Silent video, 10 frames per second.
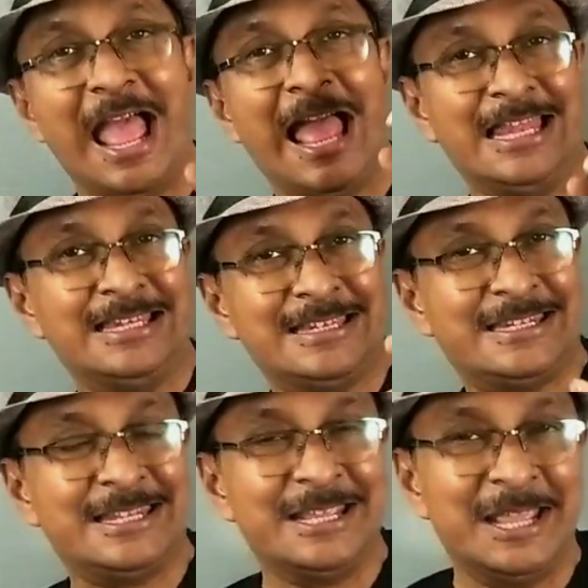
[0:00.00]
and
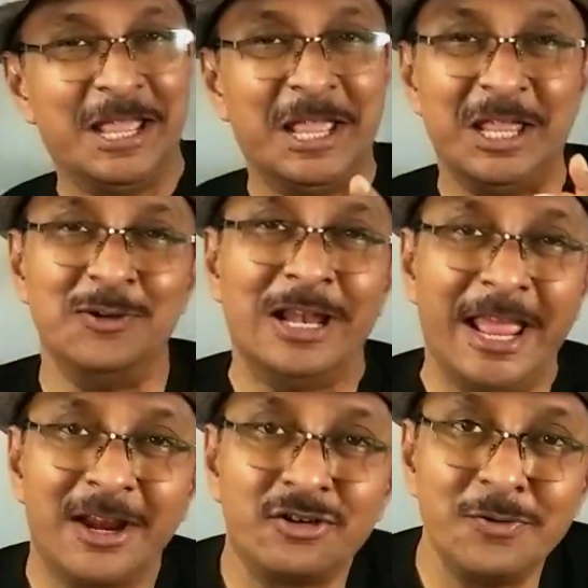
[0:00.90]
you'll
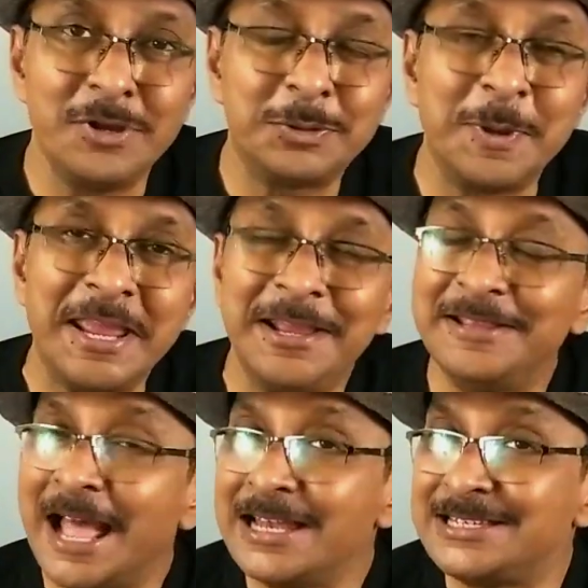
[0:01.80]
agree with me
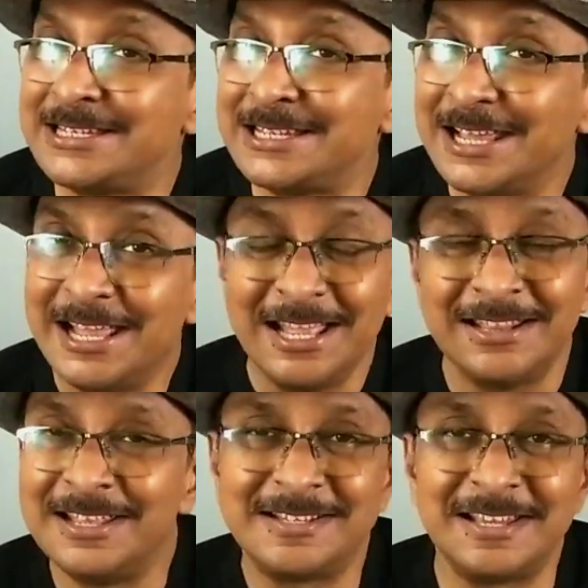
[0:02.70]
that
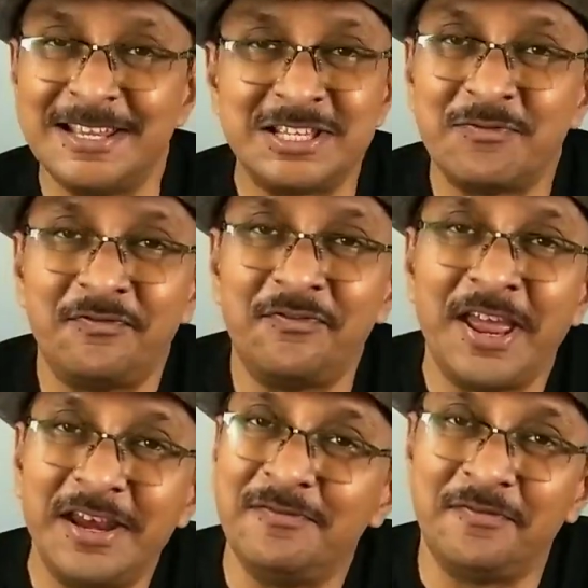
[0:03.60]
this is a
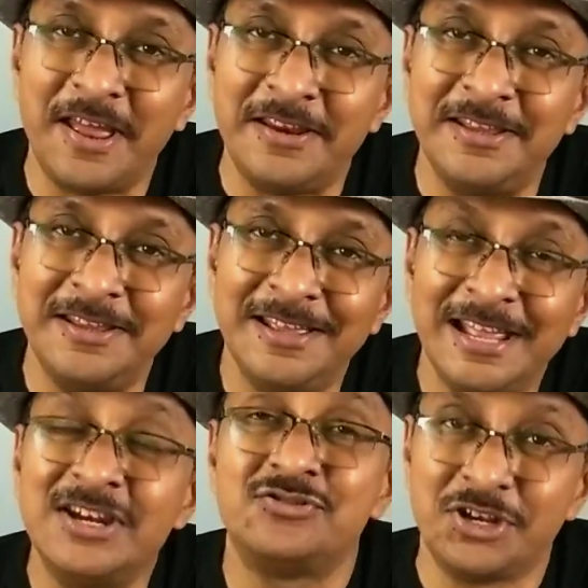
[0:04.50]
very, very
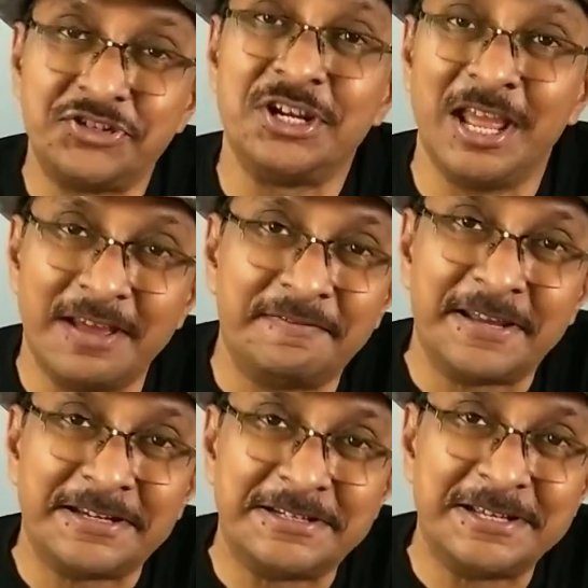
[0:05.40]
interesting
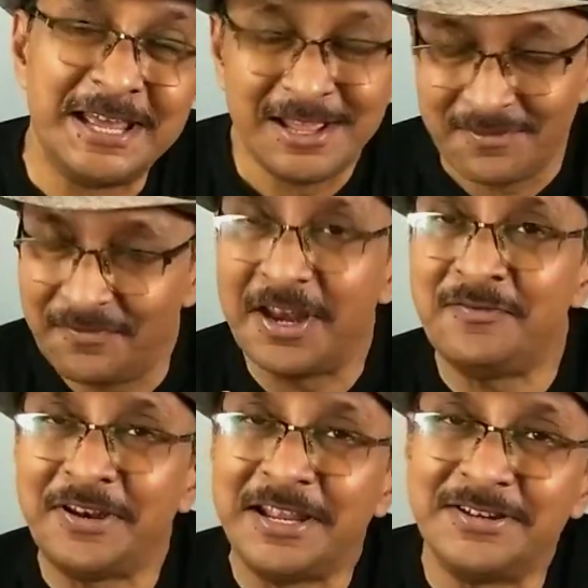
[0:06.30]
effect. Very,
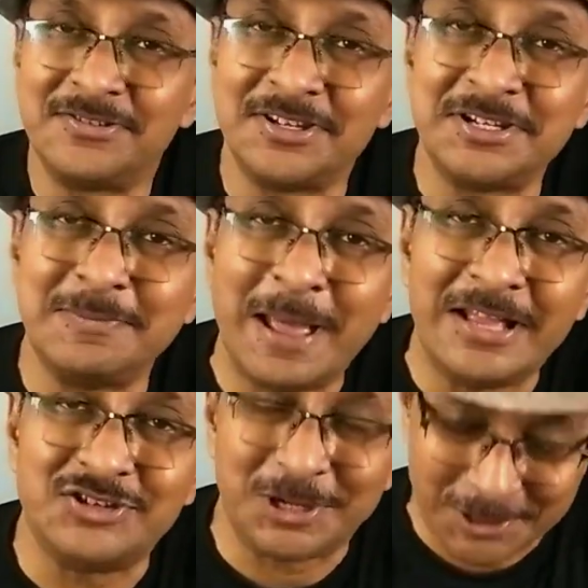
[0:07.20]
very interesting magic.